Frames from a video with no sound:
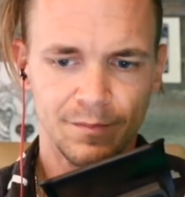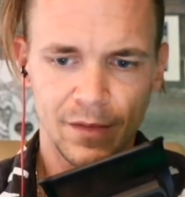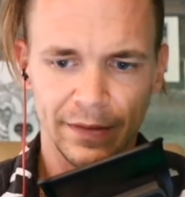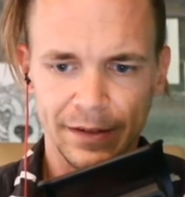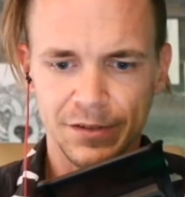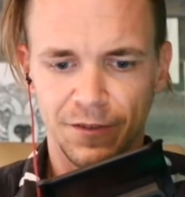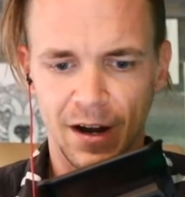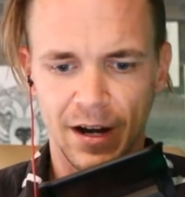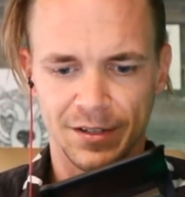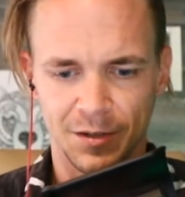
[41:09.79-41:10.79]
Let's
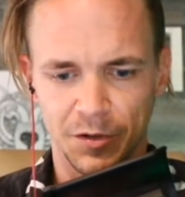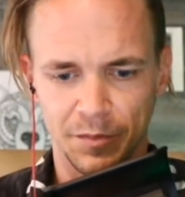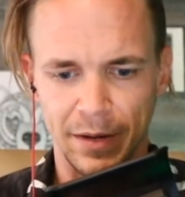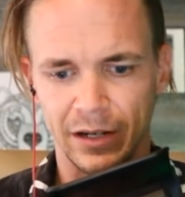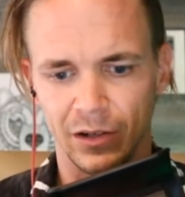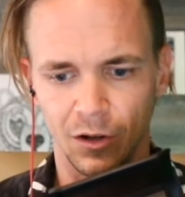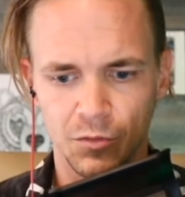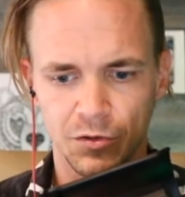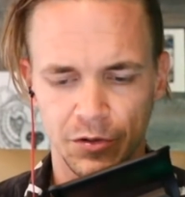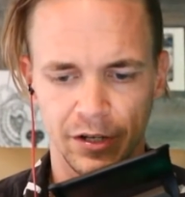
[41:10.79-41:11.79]
find someone to make a loan
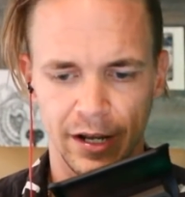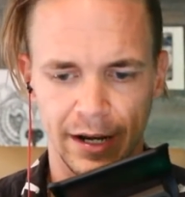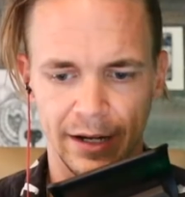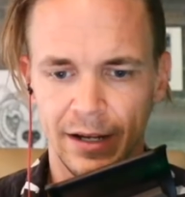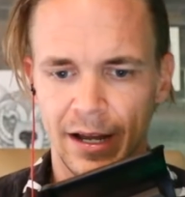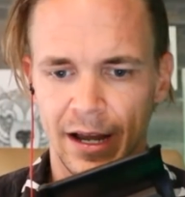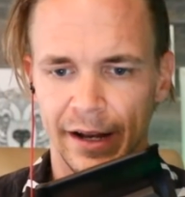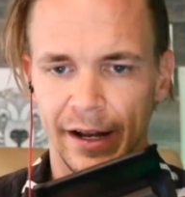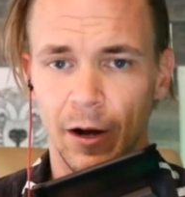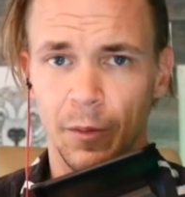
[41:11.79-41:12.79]
to today and
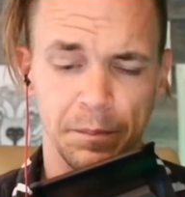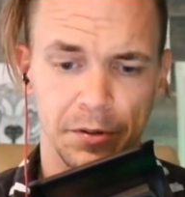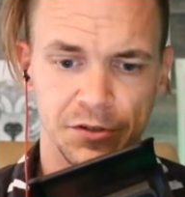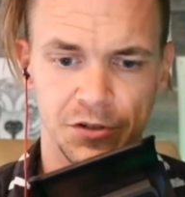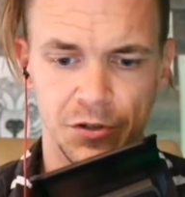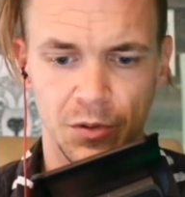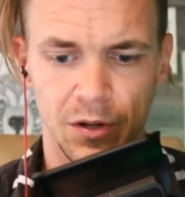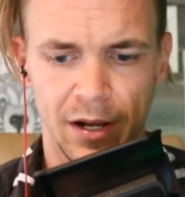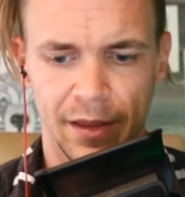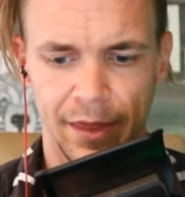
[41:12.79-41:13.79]
help them pursue
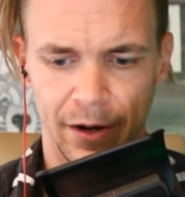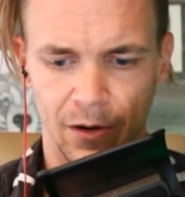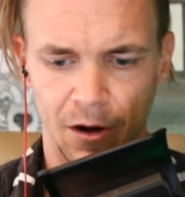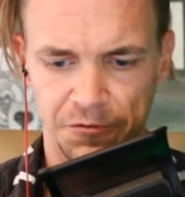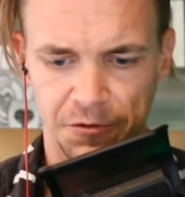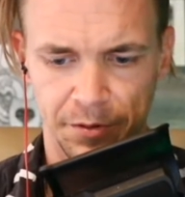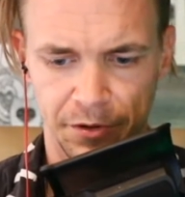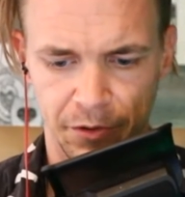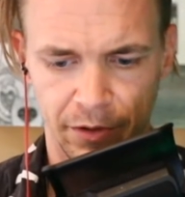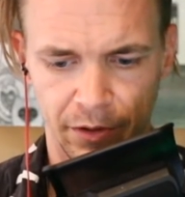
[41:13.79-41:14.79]
their
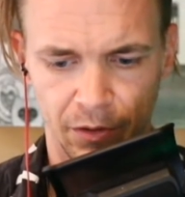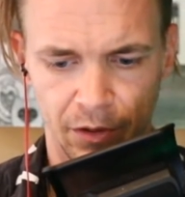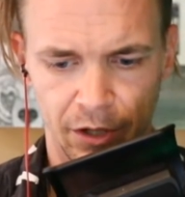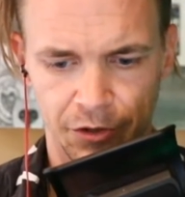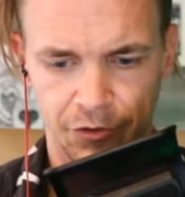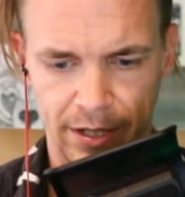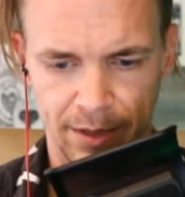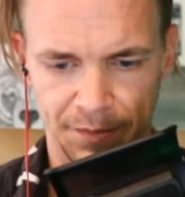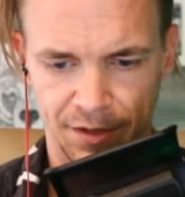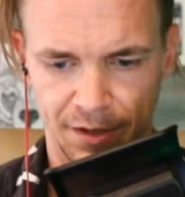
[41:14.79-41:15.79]
entrepreneurial
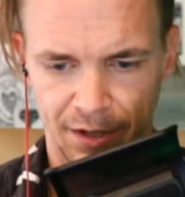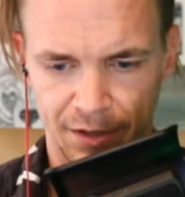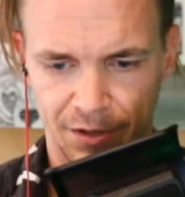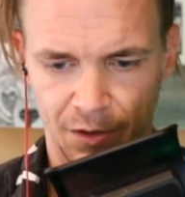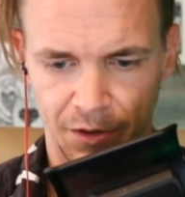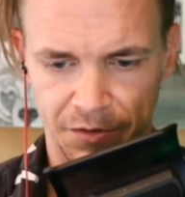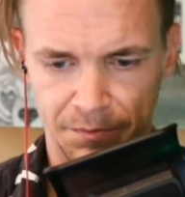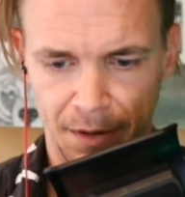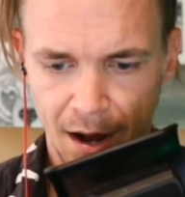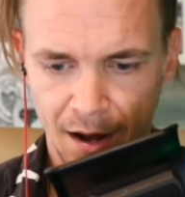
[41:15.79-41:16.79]
dreams. So there's Maha